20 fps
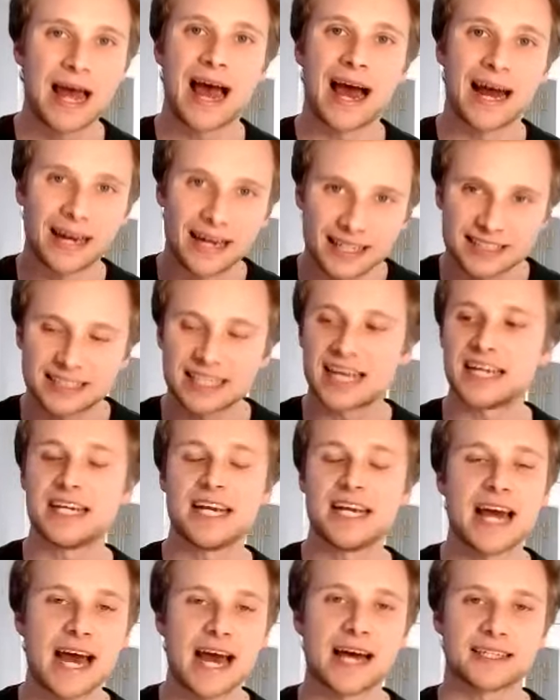And I said,
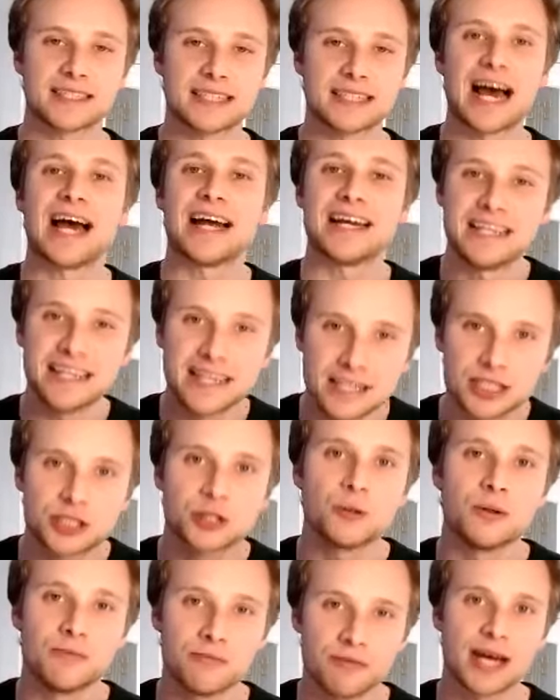yes, I need
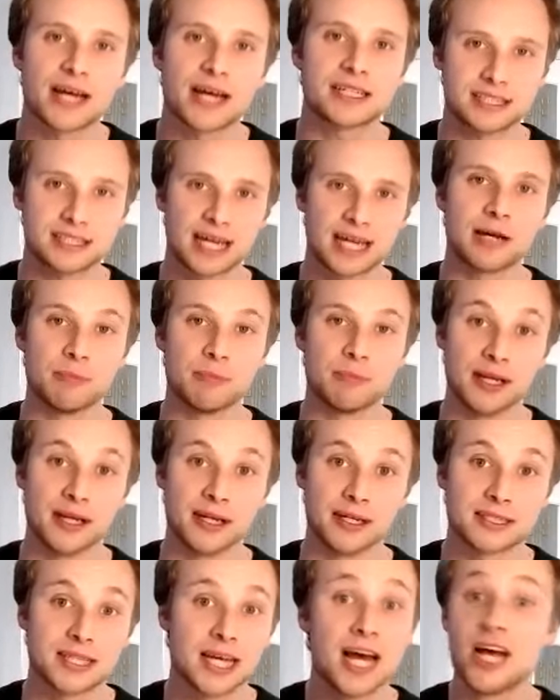to invest time in
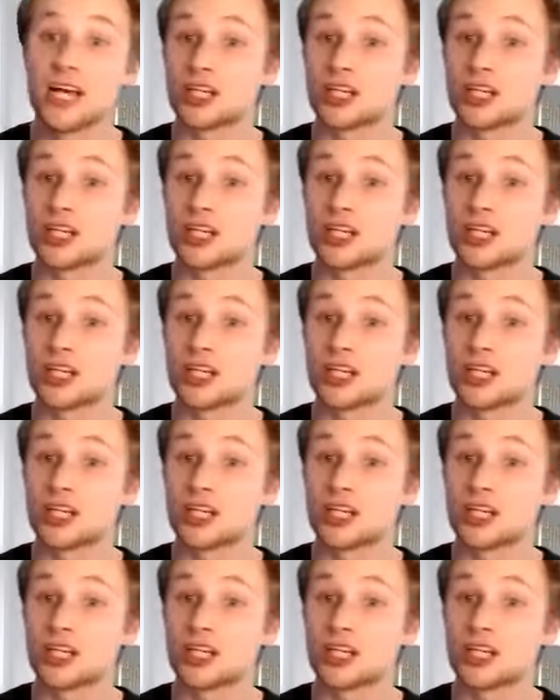this.